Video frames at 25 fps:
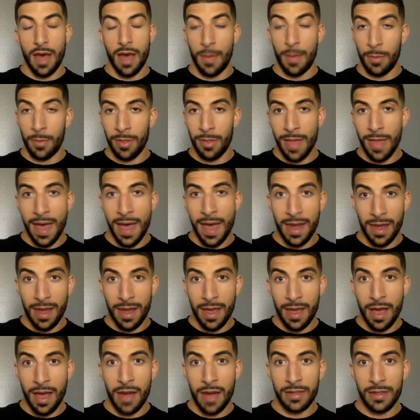glad I
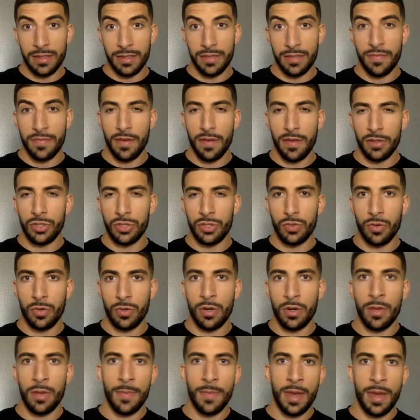honestly fell short.
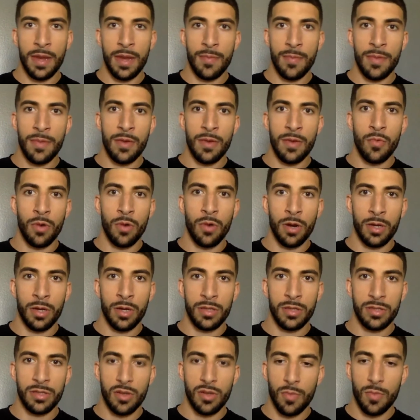It made me work
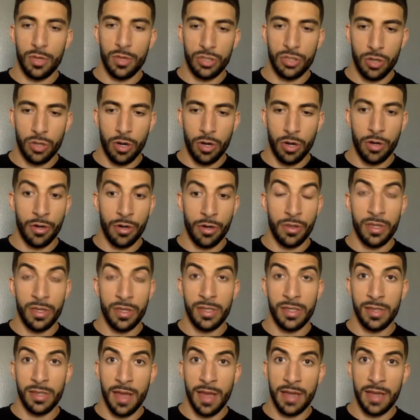so much harder these
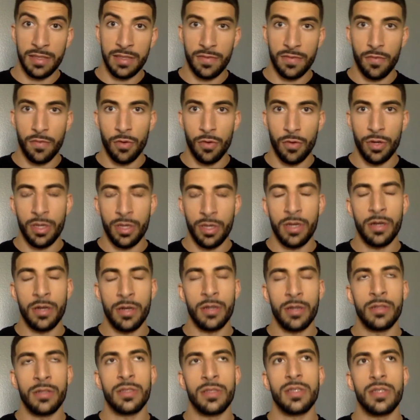last 4
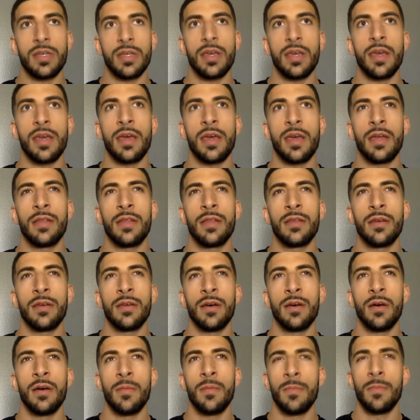years. And
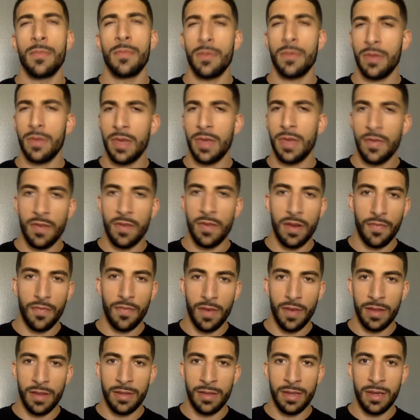even if I
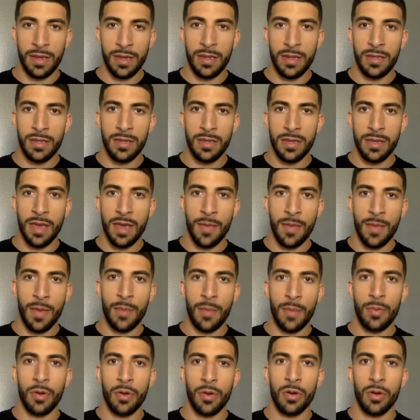did get my
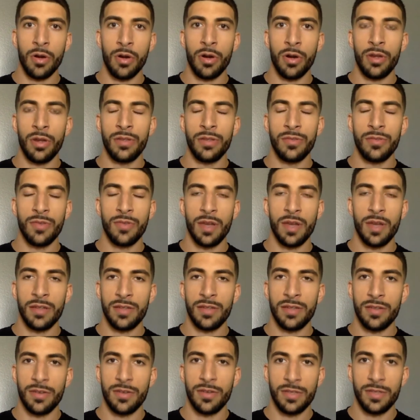pro card in
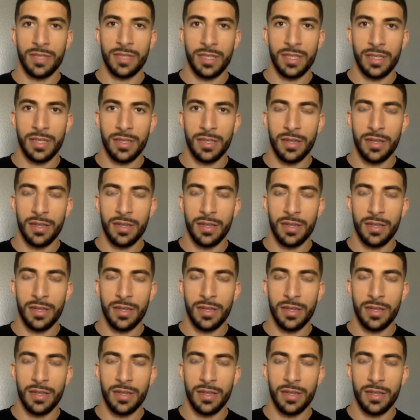2013,